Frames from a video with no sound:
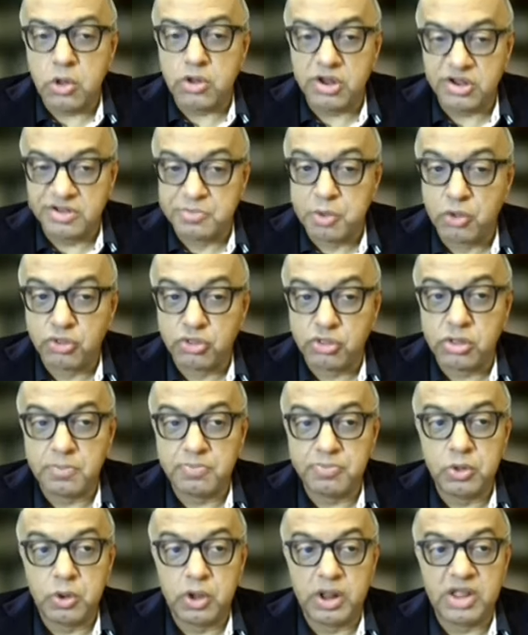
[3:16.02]
or it's both
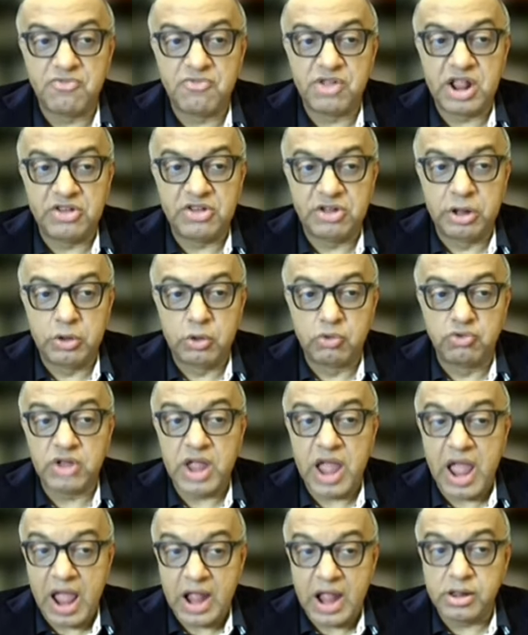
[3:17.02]
you can have financial
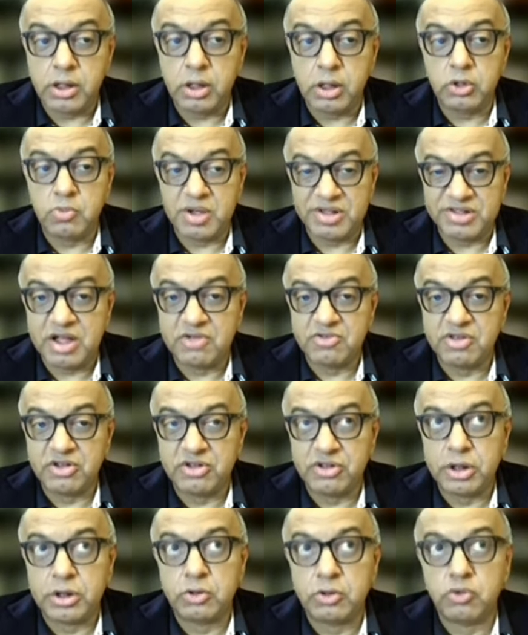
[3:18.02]
inclusion and you must have
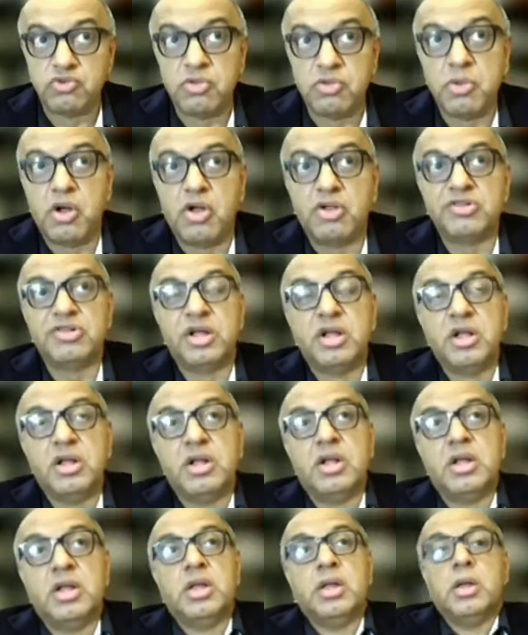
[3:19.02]
digital inclusion because
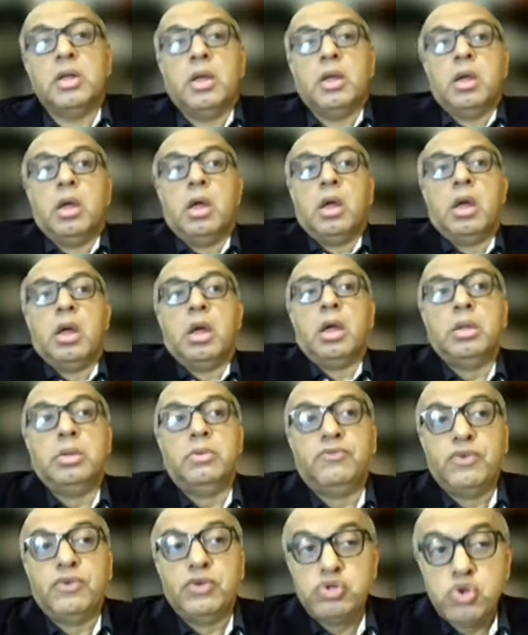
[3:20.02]
uh,
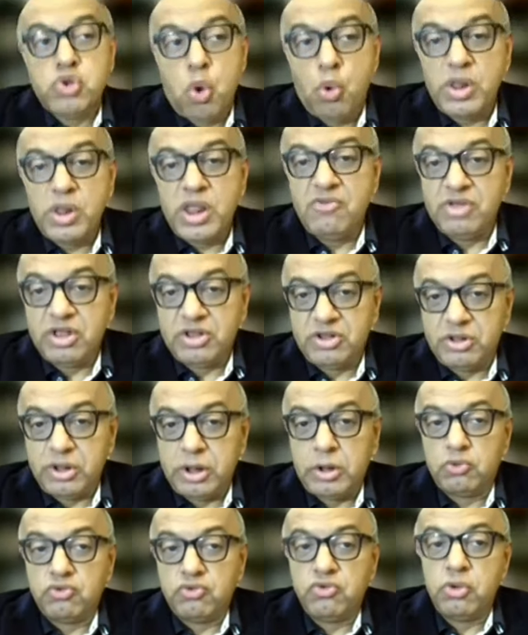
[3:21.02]
if you don't have digital
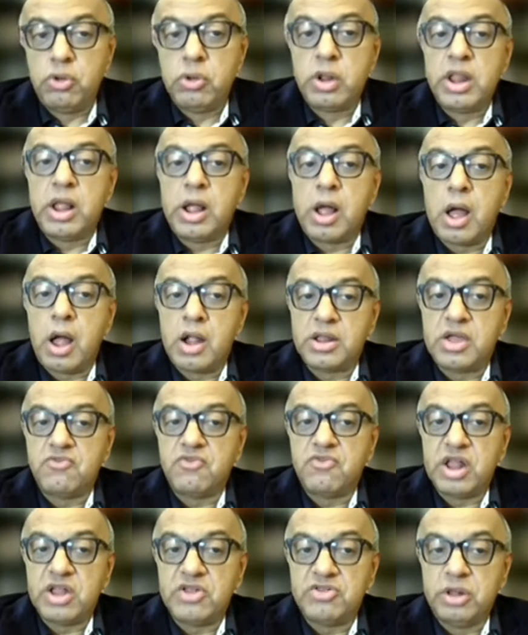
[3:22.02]
inclusion, you really can't have
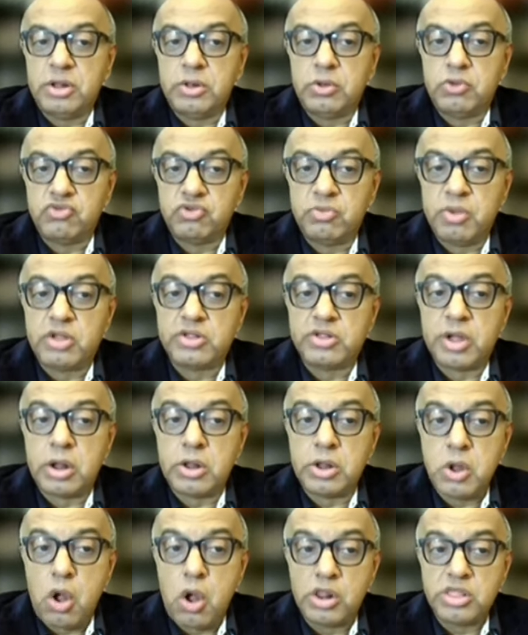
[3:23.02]
financial inclusion because a
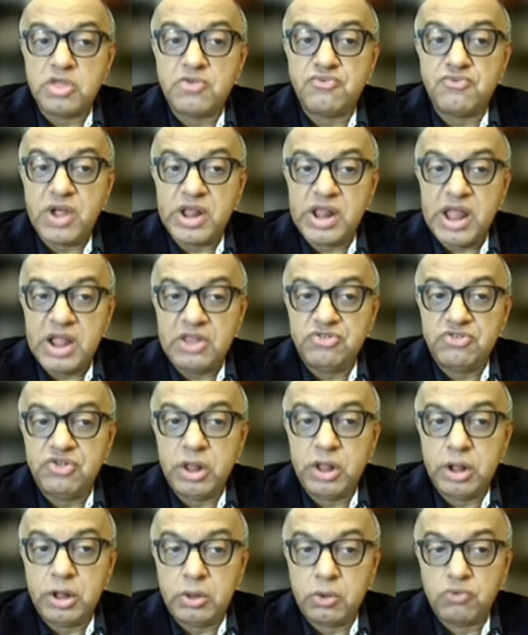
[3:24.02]
lot of the financial
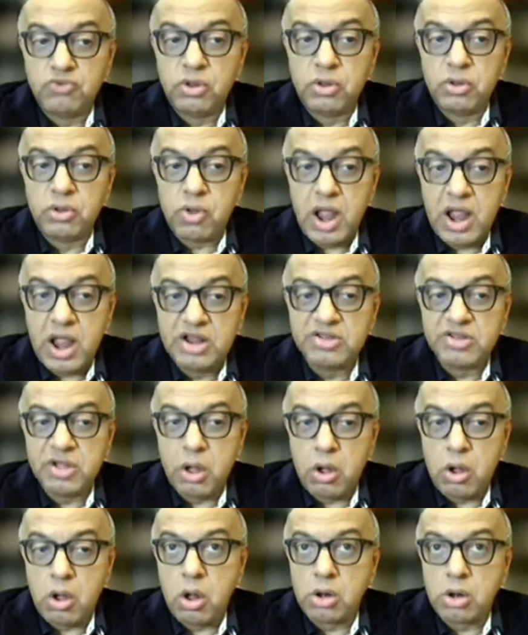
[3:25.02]
inclusion rides
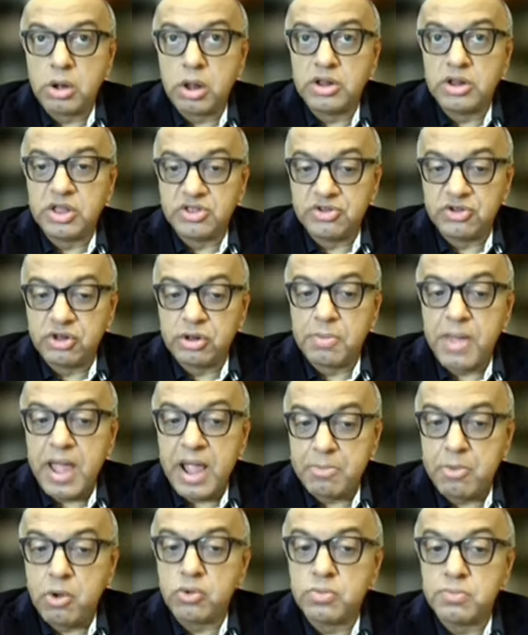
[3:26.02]
on a digital
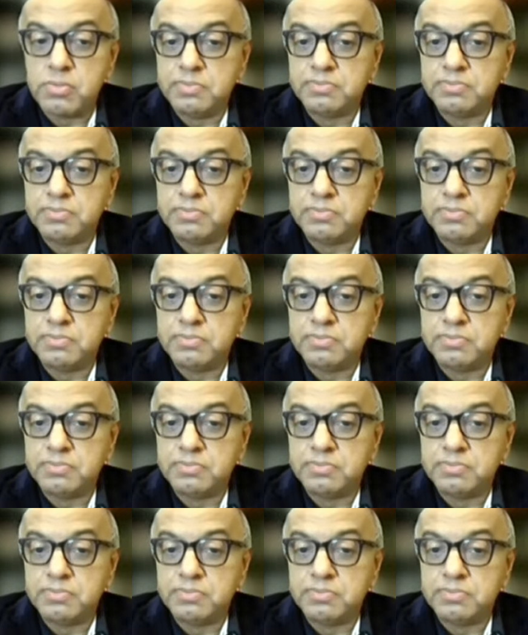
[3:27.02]
backbone.